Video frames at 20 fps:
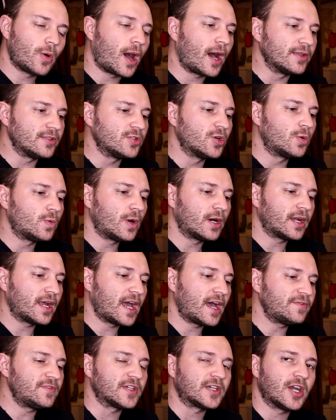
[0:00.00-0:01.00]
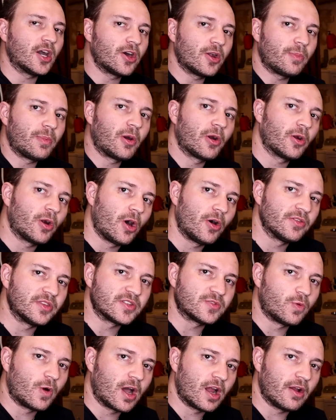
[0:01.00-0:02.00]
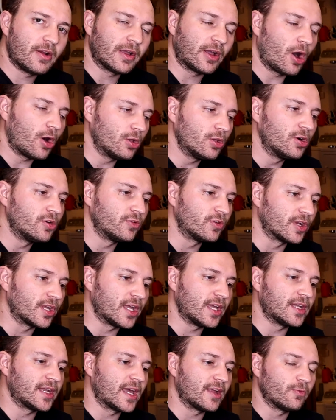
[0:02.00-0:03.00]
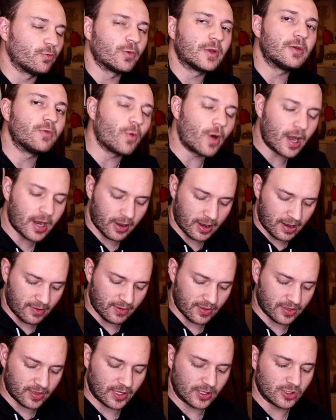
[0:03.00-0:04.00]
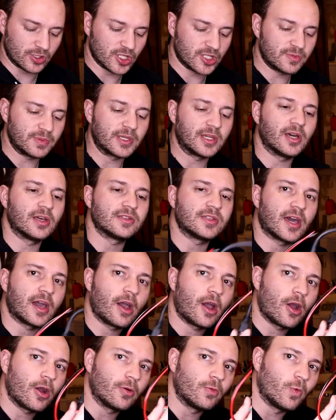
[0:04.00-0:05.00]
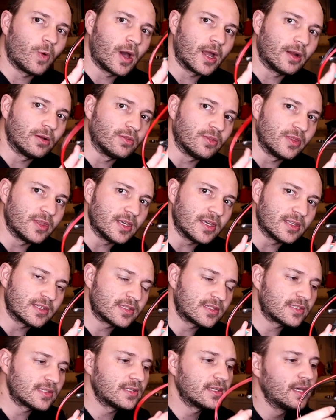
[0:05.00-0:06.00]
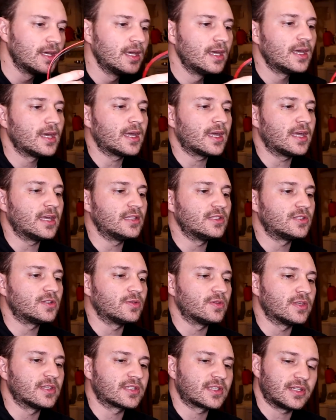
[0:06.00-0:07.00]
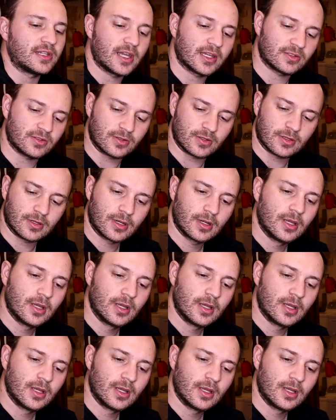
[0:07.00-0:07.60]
I don't want to have to cut apart all this wiring all over again and rewire everything just because I hardwired this into this connector.